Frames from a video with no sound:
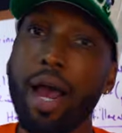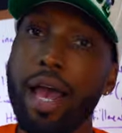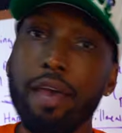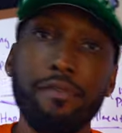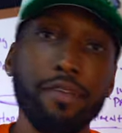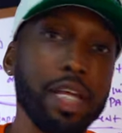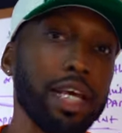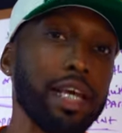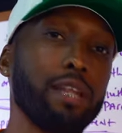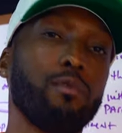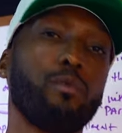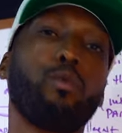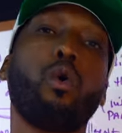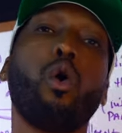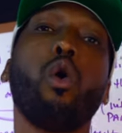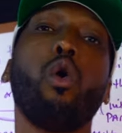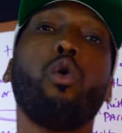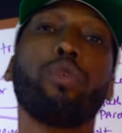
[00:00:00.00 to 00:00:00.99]
I even
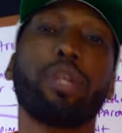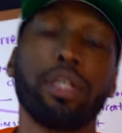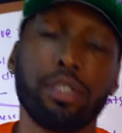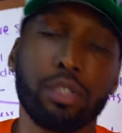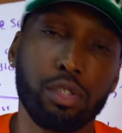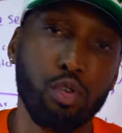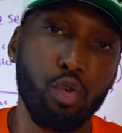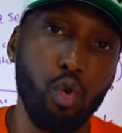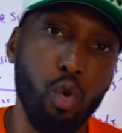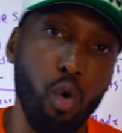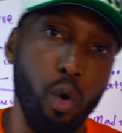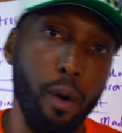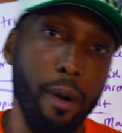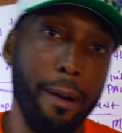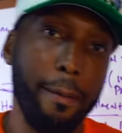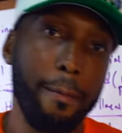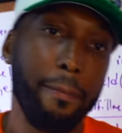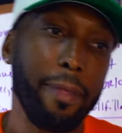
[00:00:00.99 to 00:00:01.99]
enrolled in school.
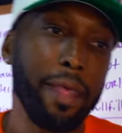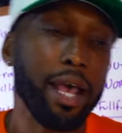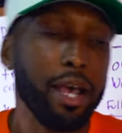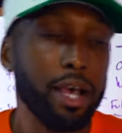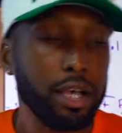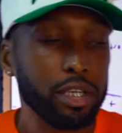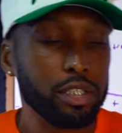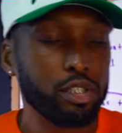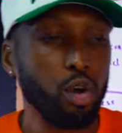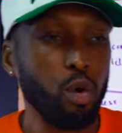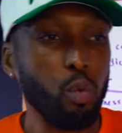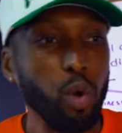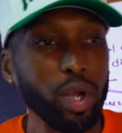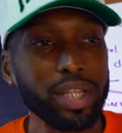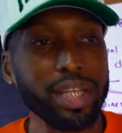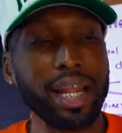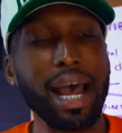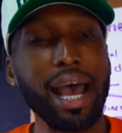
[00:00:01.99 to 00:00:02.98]
So
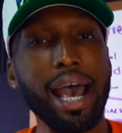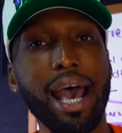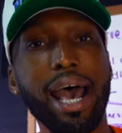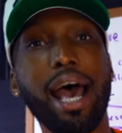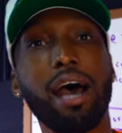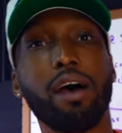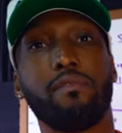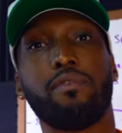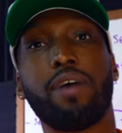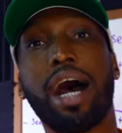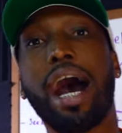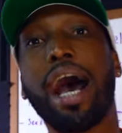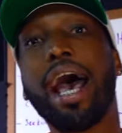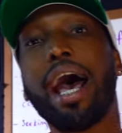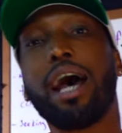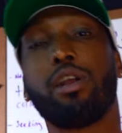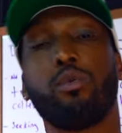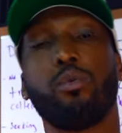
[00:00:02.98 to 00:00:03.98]
what did I have? I
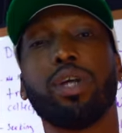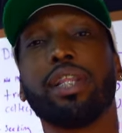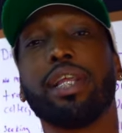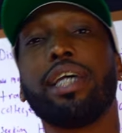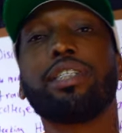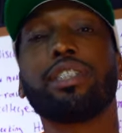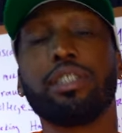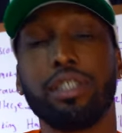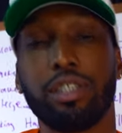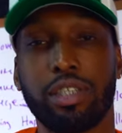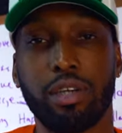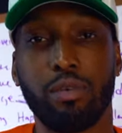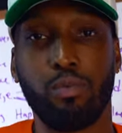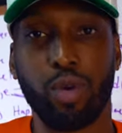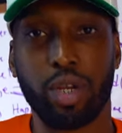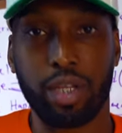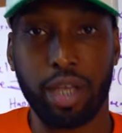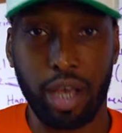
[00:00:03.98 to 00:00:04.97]
had a relationship
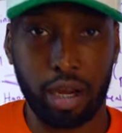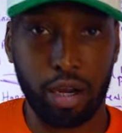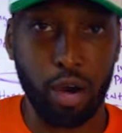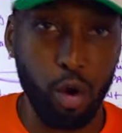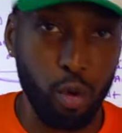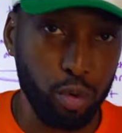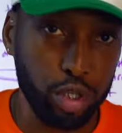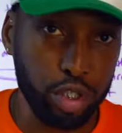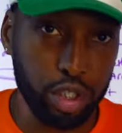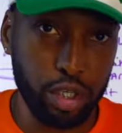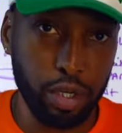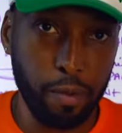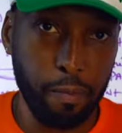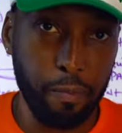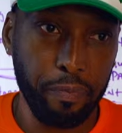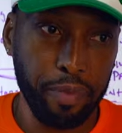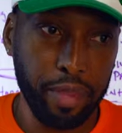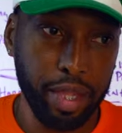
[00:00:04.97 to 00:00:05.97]
with that coach.
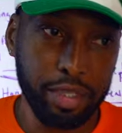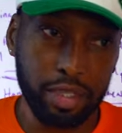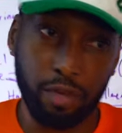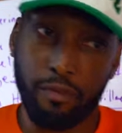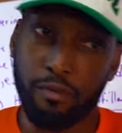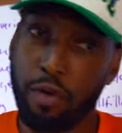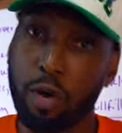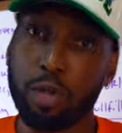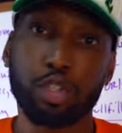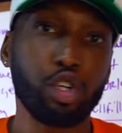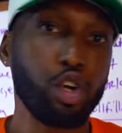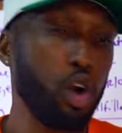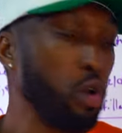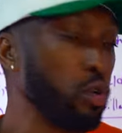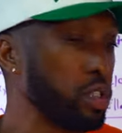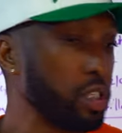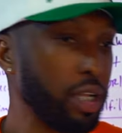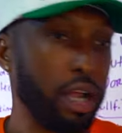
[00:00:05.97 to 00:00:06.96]
He's the first
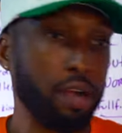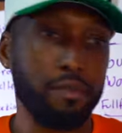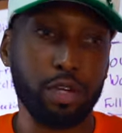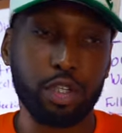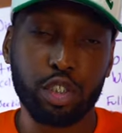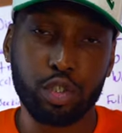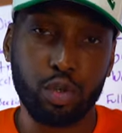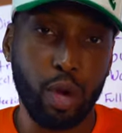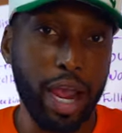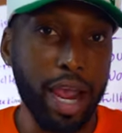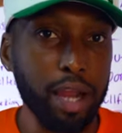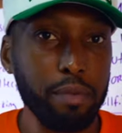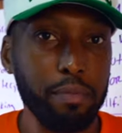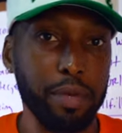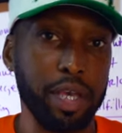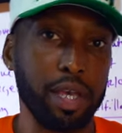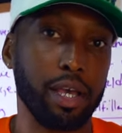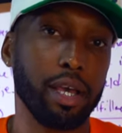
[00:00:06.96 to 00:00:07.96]
coach that ever trained
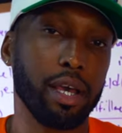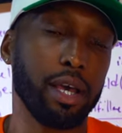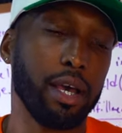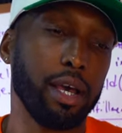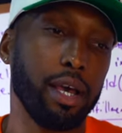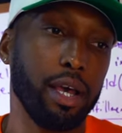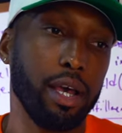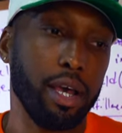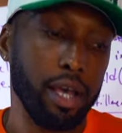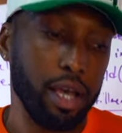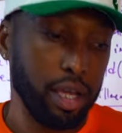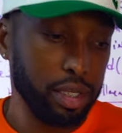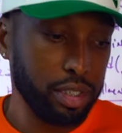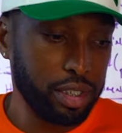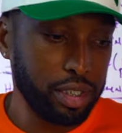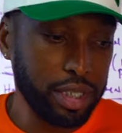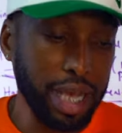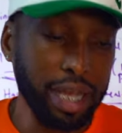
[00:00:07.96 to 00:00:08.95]
me,
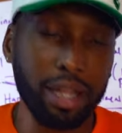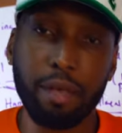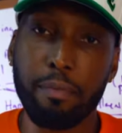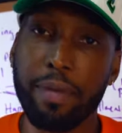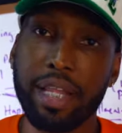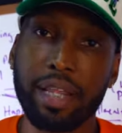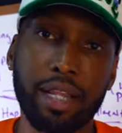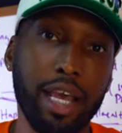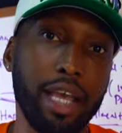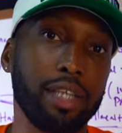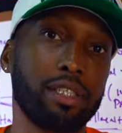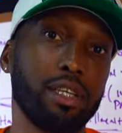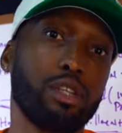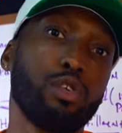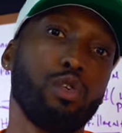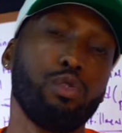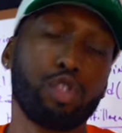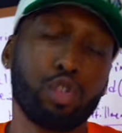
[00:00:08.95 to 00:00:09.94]
telling me things to
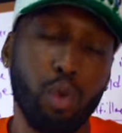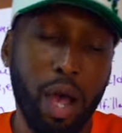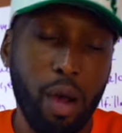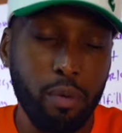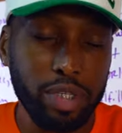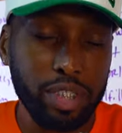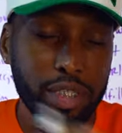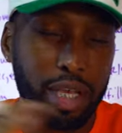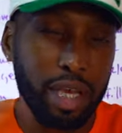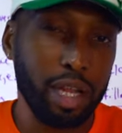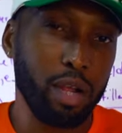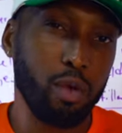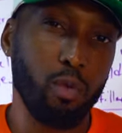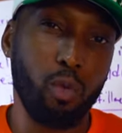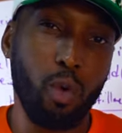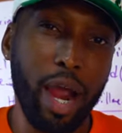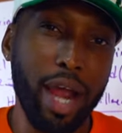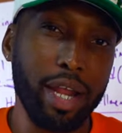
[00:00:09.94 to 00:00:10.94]
do, so I was
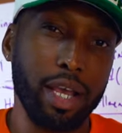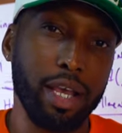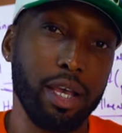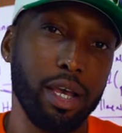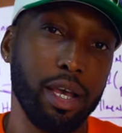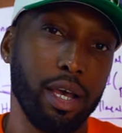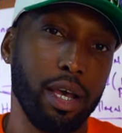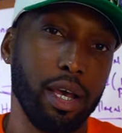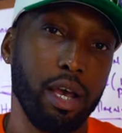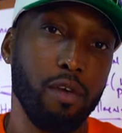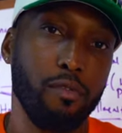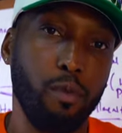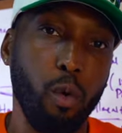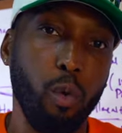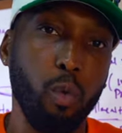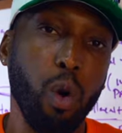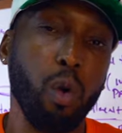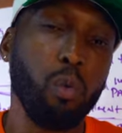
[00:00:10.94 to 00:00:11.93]
getting ready
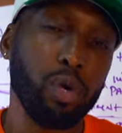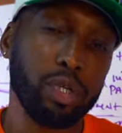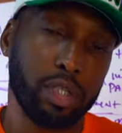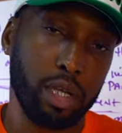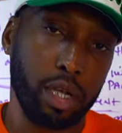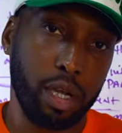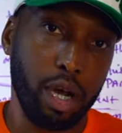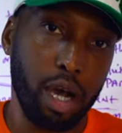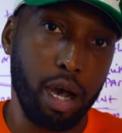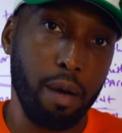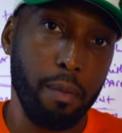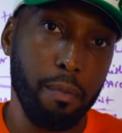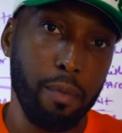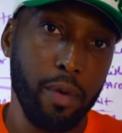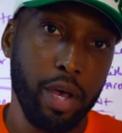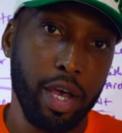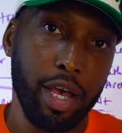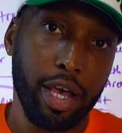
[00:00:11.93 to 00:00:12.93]
for what was to
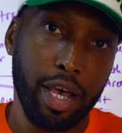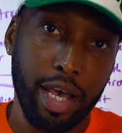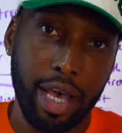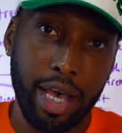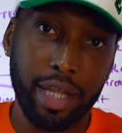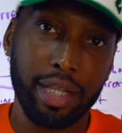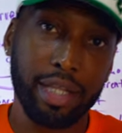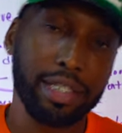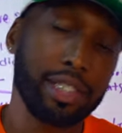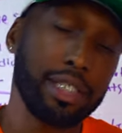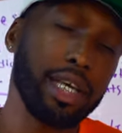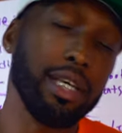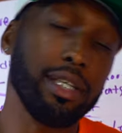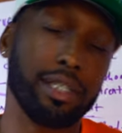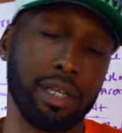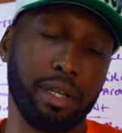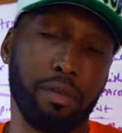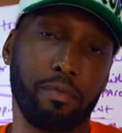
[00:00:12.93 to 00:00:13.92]
come in the
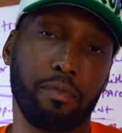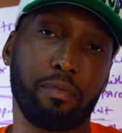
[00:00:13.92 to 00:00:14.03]
season.